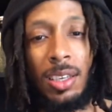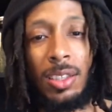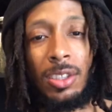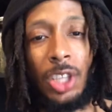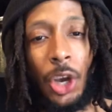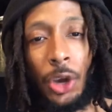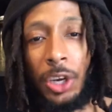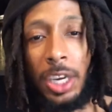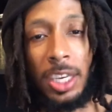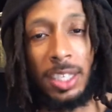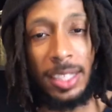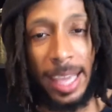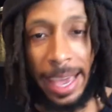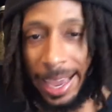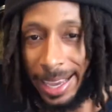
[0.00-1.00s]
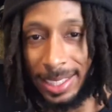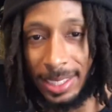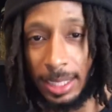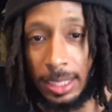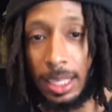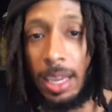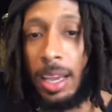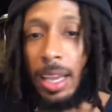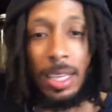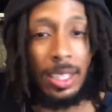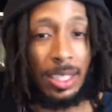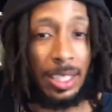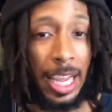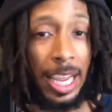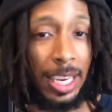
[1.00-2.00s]
turning into acids, and
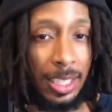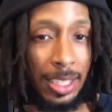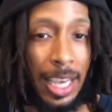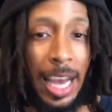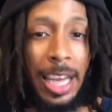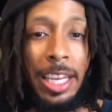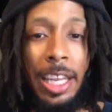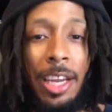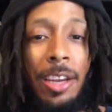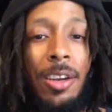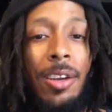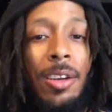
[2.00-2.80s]
staying inside there